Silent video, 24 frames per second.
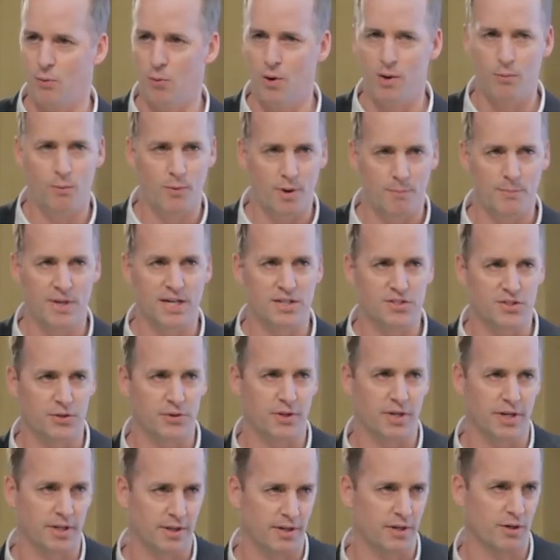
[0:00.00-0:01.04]
What, what makes you
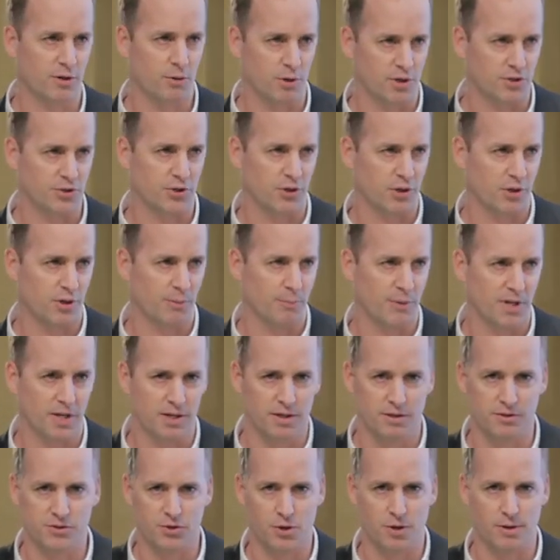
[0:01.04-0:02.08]
think that a Christian can be a
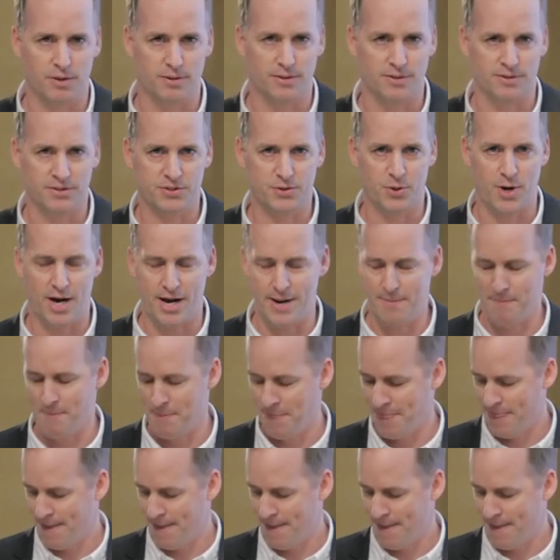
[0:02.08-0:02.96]
good journalist, right?